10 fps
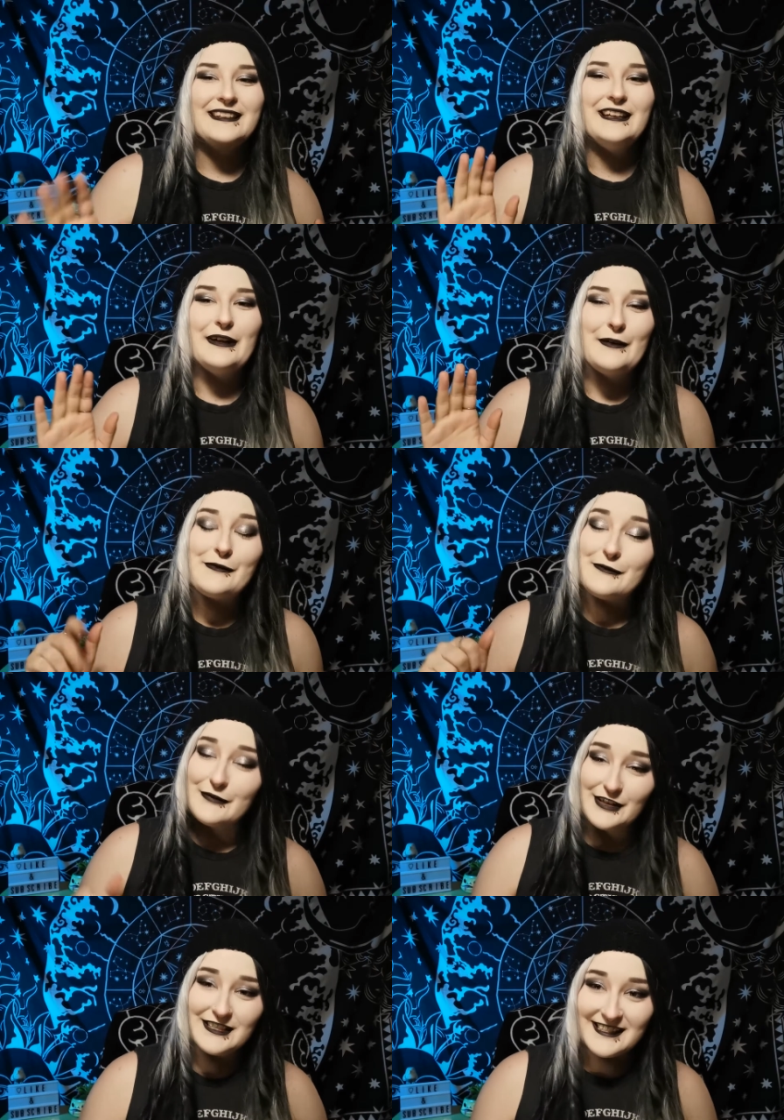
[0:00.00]
the
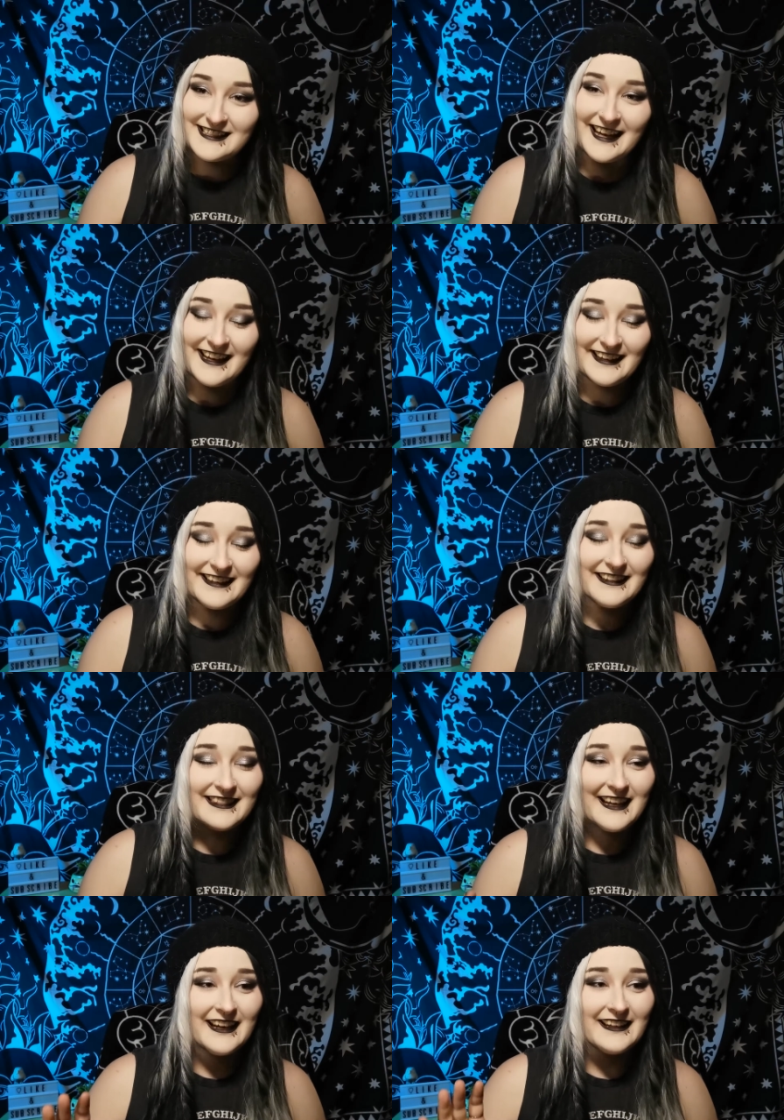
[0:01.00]
first day
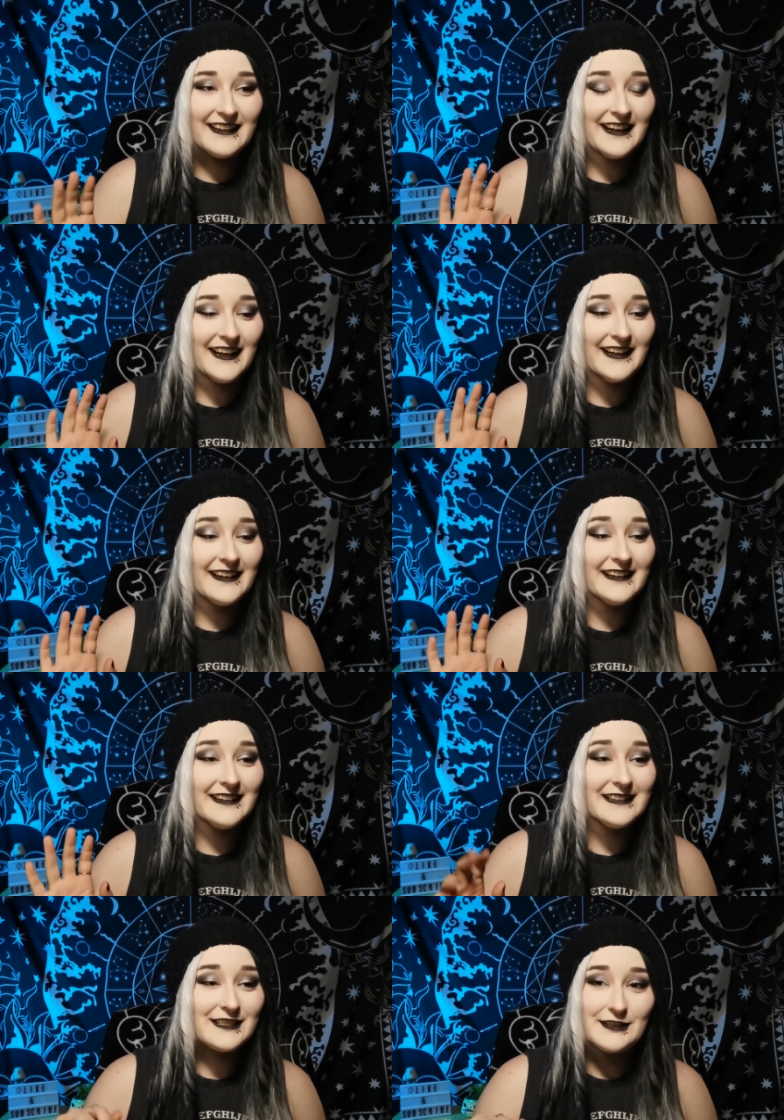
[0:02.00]
that
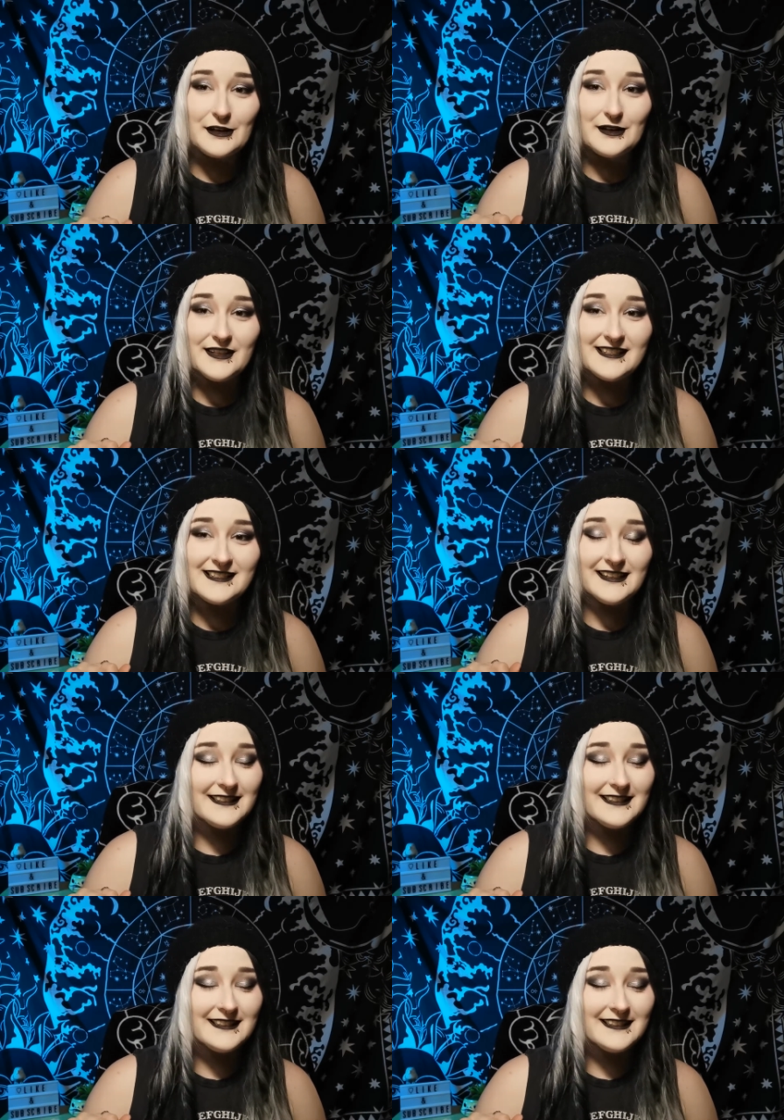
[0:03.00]
I started this,